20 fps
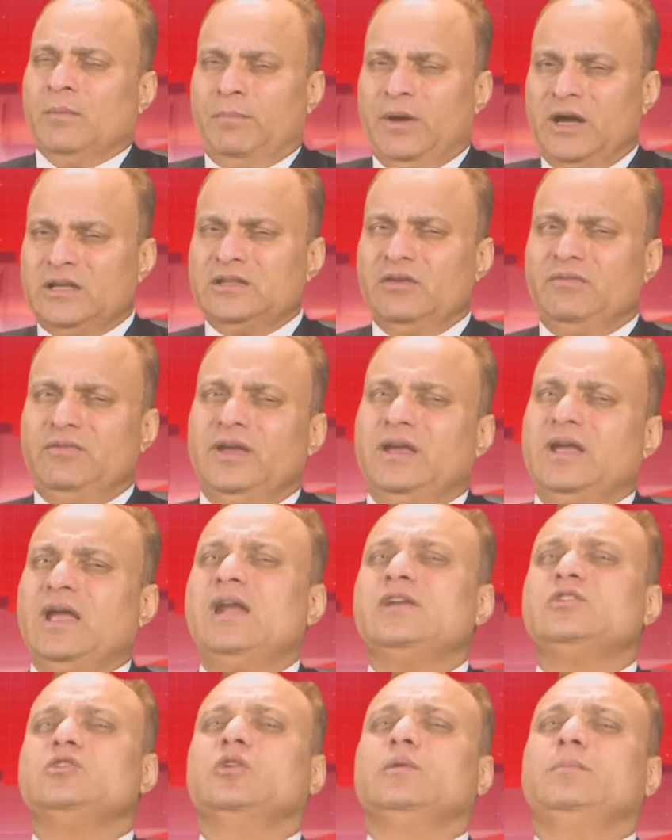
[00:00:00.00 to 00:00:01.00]
By the
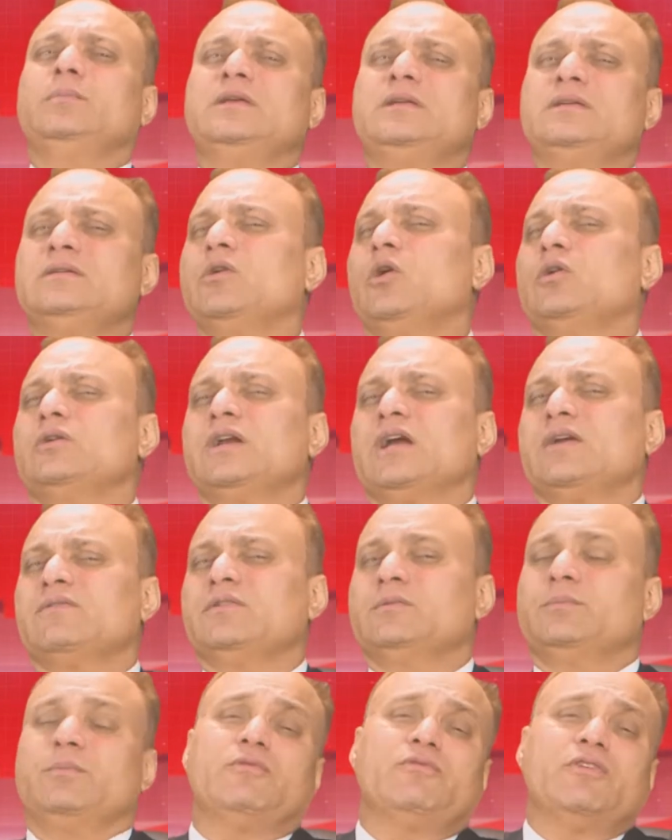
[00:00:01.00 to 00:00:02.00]
weekend, you'll be in contact
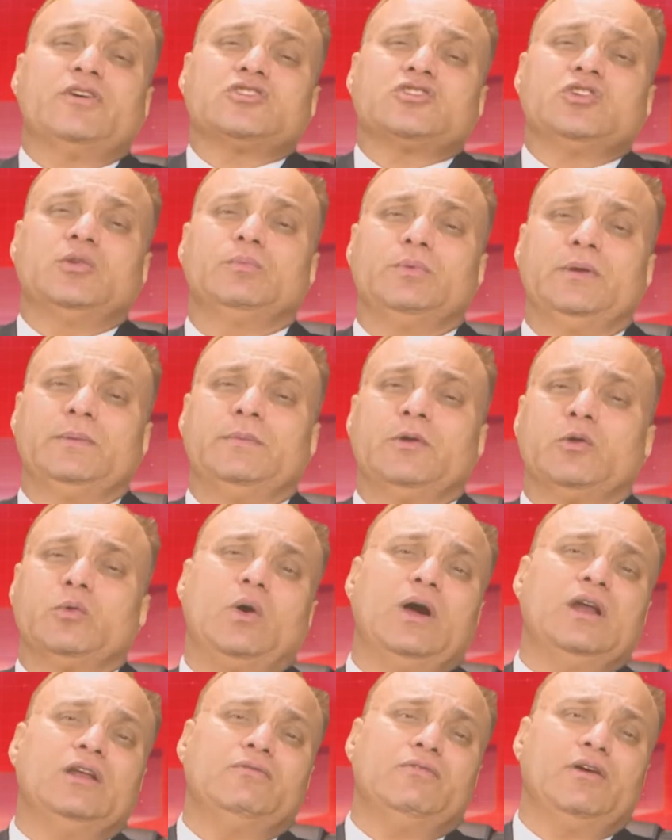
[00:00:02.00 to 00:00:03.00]
with professional people,
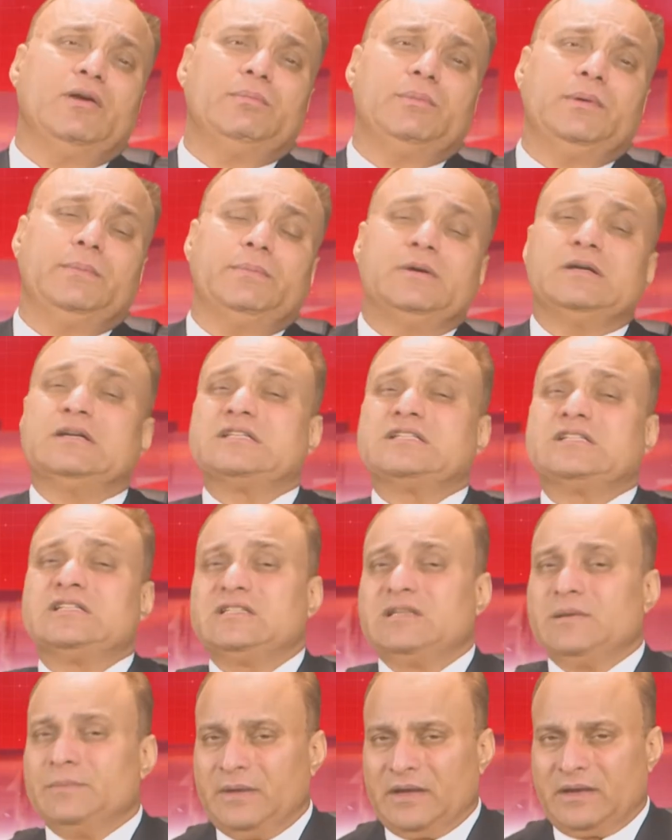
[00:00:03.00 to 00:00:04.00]
qualified people,
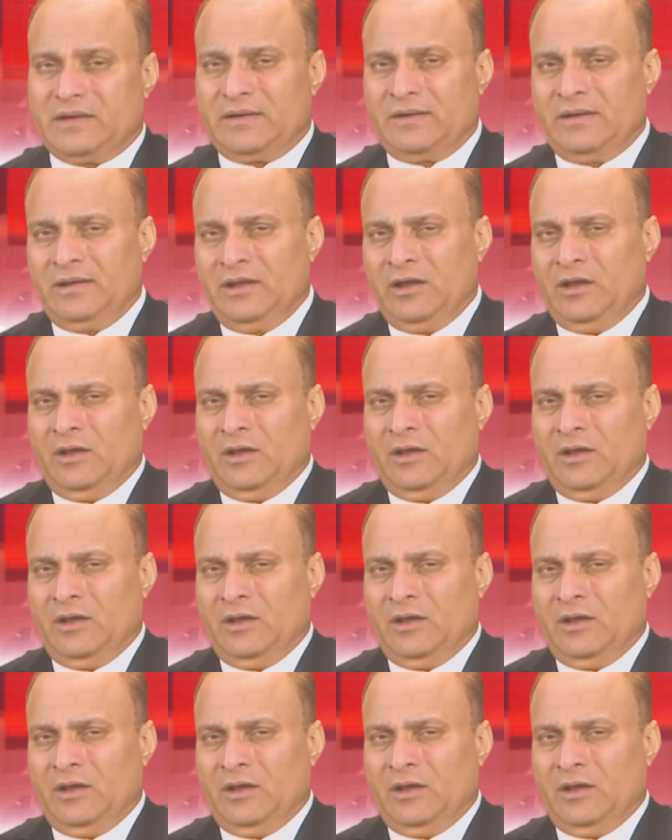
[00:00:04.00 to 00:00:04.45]
decision makers.